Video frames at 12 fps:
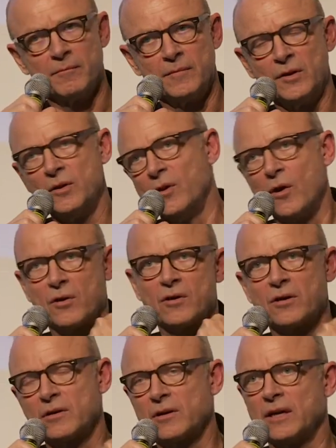
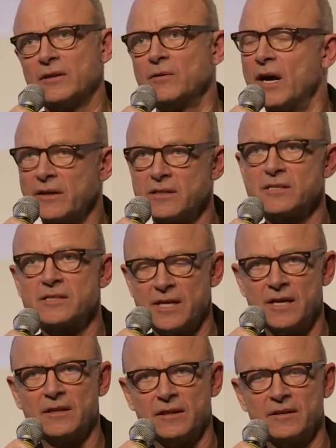knock and you
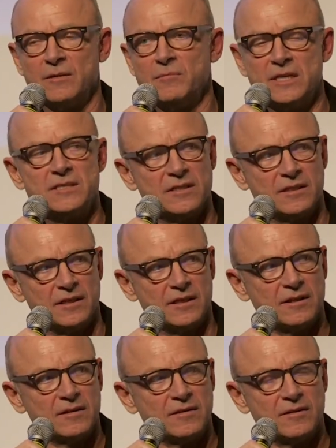understand it
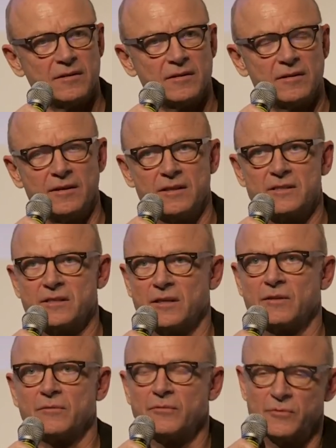immediately, instead
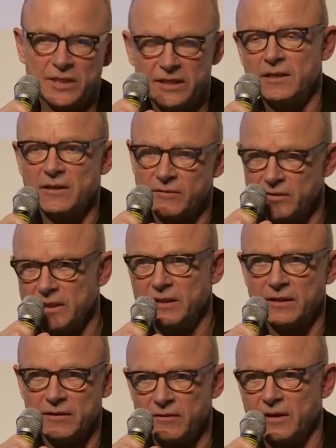of reading
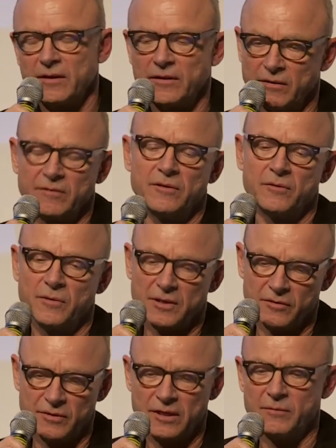and you
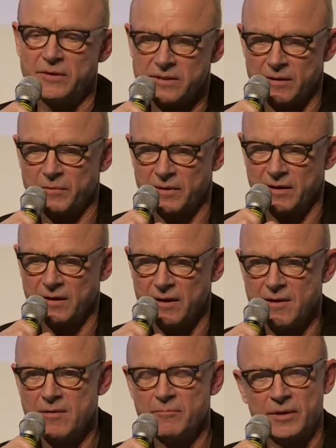agree with something.
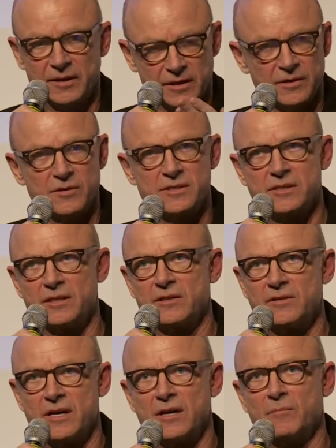But here you see a
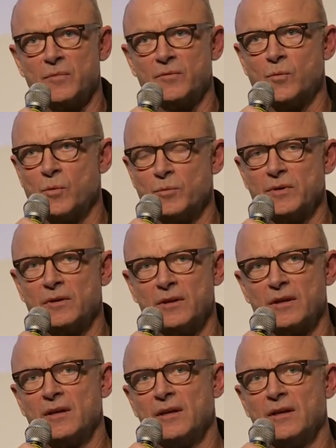young woman,
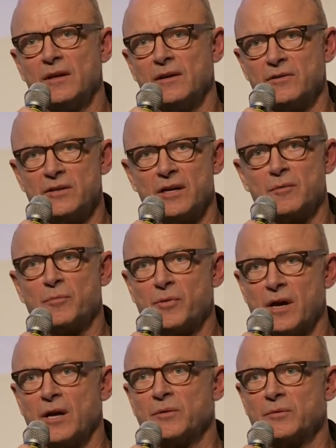a young
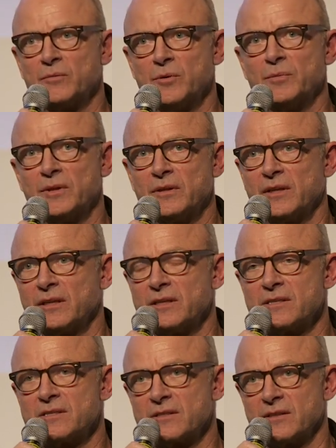proud woman that
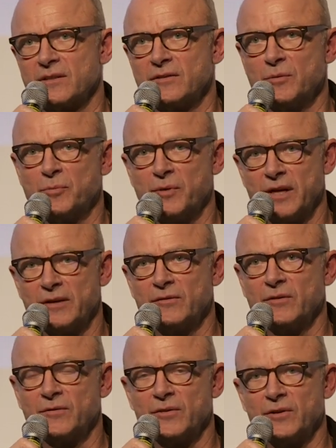is deprived
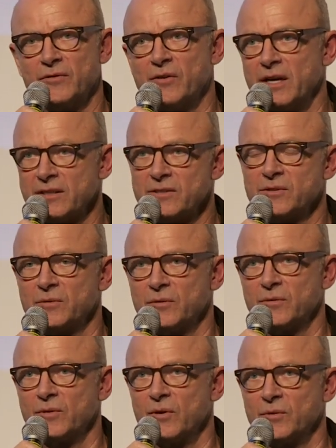of her rights
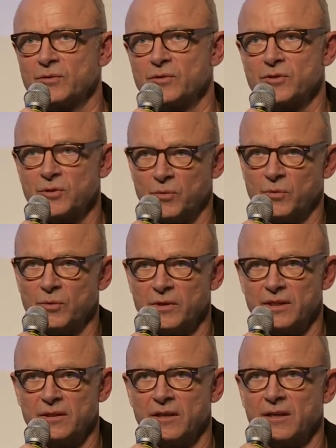to go to school,
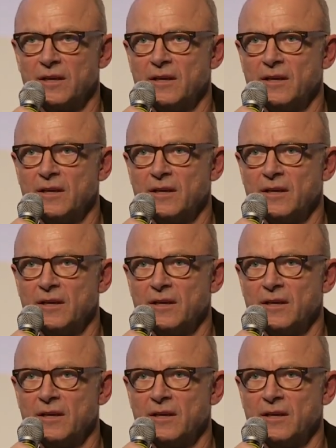and